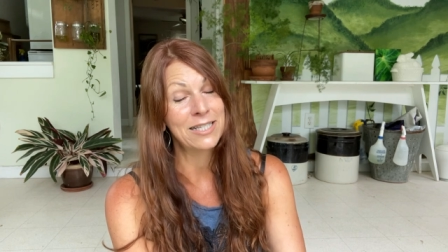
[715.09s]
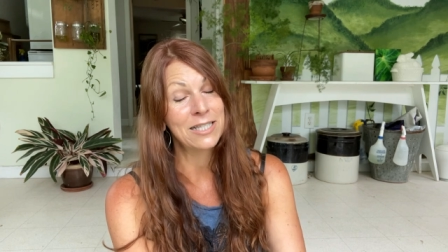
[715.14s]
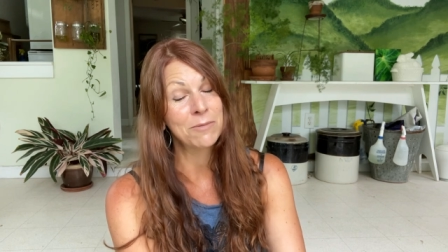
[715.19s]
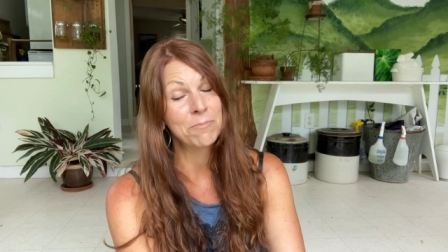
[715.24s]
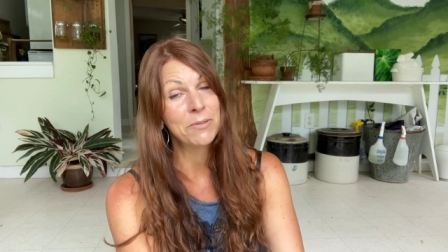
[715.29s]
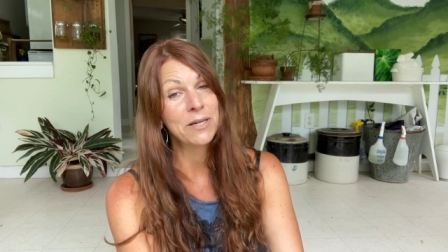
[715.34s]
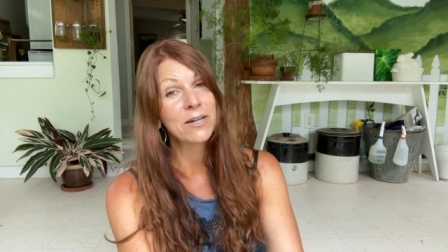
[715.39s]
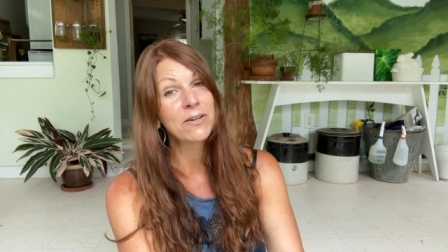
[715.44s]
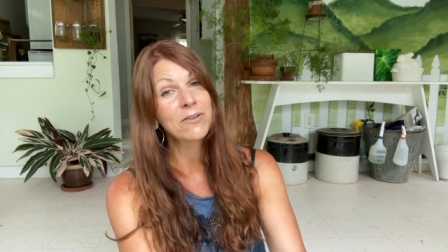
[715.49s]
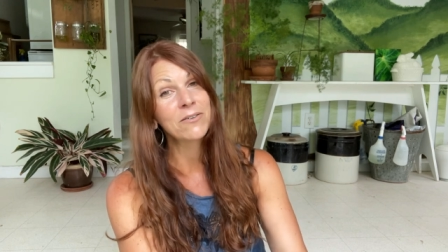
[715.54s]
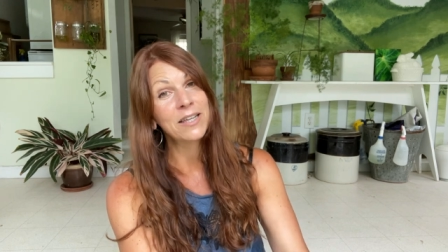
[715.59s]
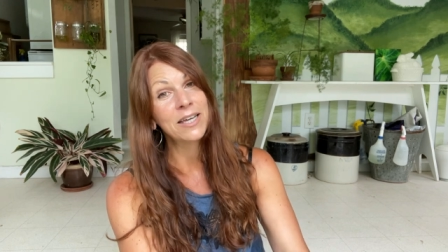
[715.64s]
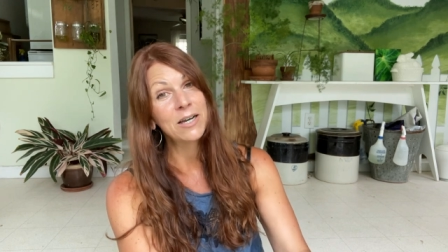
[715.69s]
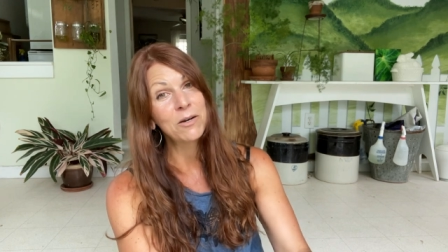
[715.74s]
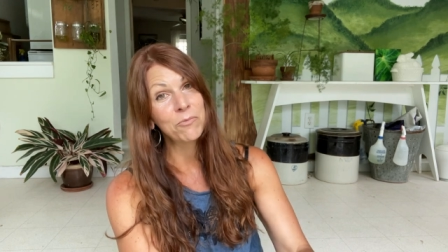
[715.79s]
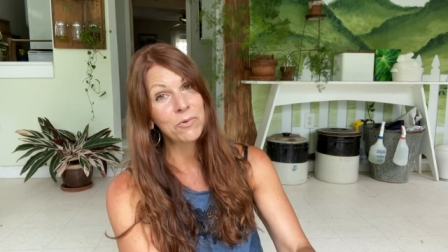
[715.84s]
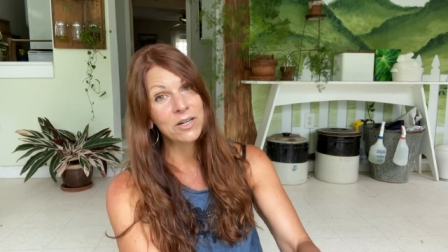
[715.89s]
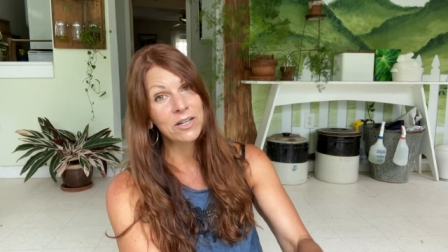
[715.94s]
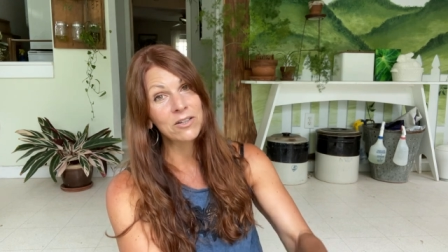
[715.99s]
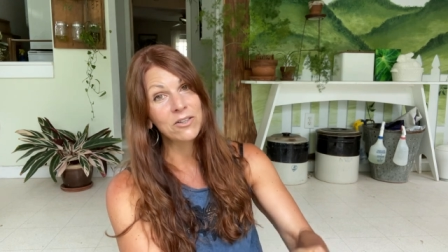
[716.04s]
It's bigger
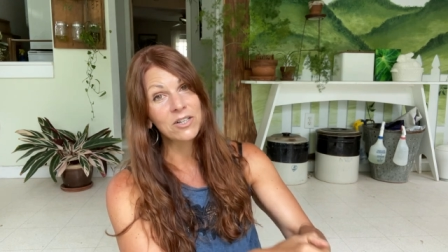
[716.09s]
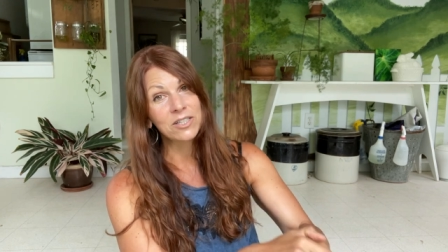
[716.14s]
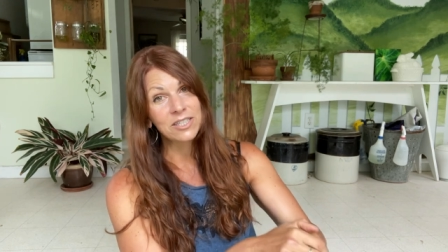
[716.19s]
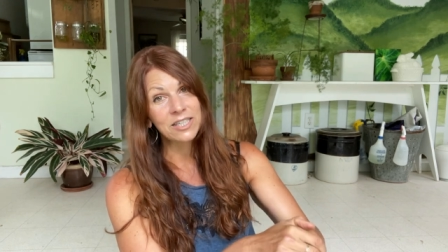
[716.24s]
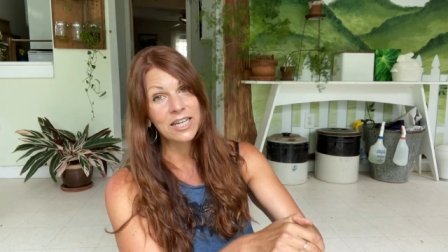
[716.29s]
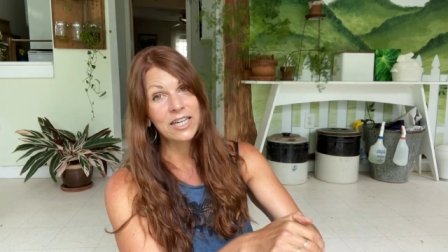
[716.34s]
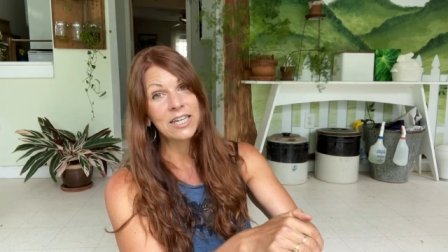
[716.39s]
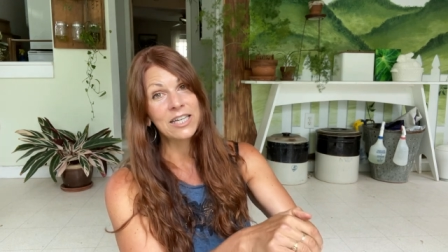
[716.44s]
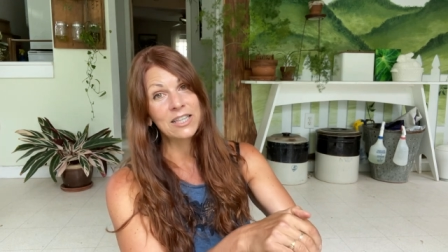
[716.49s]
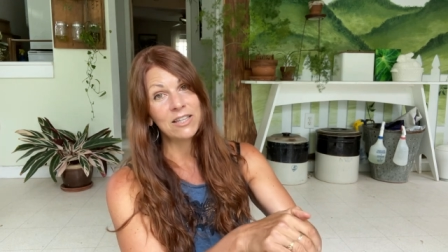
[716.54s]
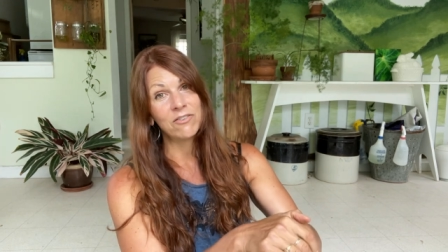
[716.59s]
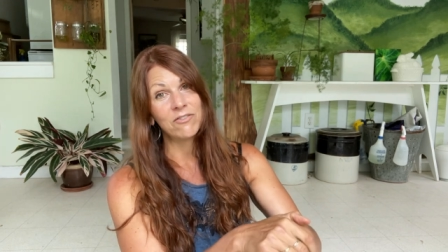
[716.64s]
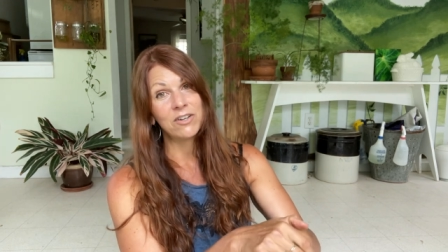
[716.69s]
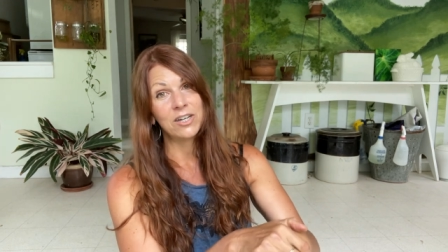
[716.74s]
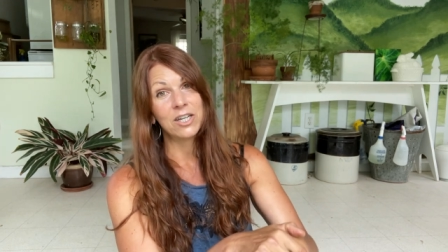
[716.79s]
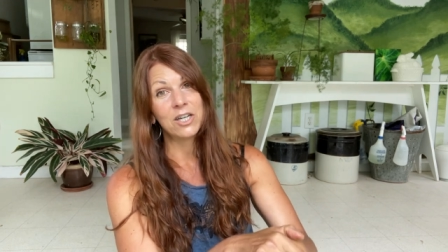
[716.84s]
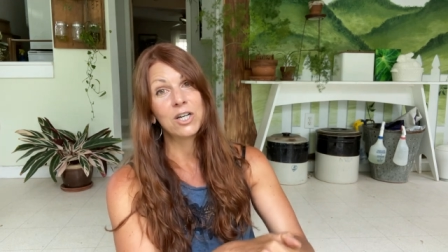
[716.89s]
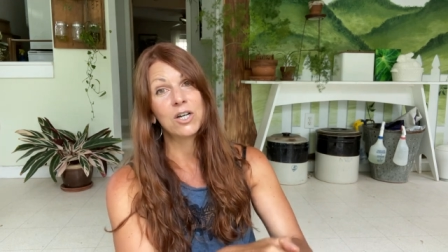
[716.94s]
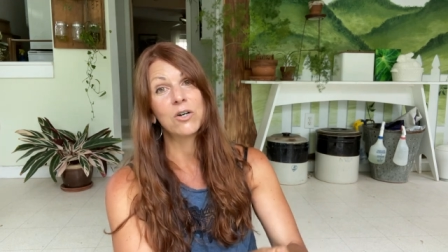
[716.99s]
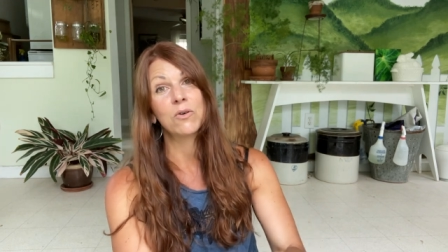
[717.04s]
than what it looks like in the
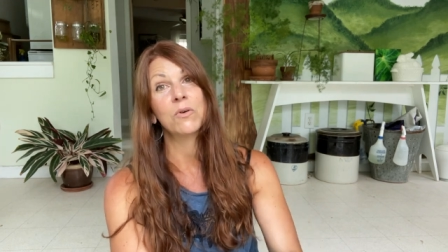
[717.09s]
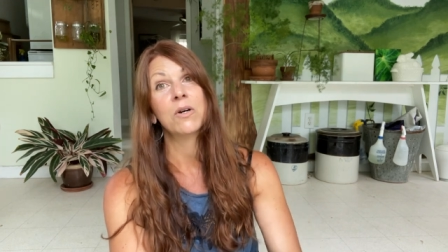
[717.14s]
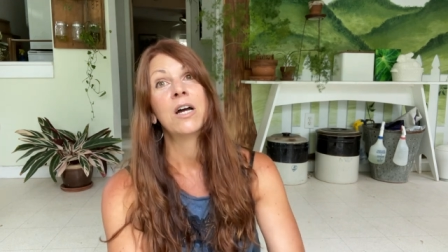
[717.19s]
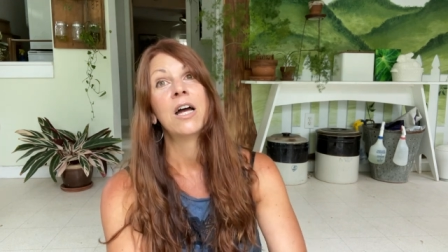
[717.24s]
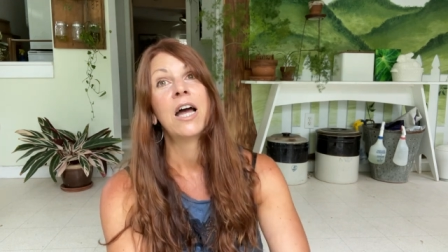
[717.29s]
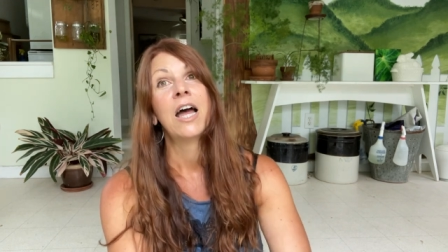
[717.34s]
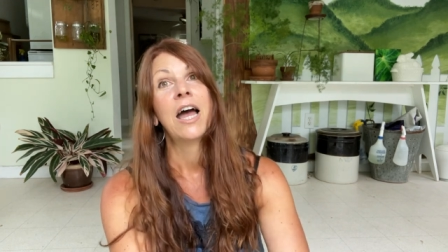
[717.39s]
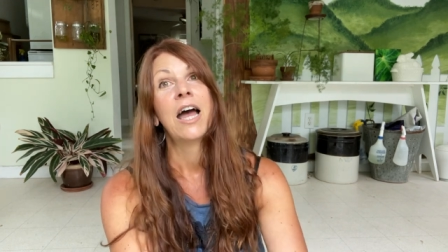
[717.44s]
video.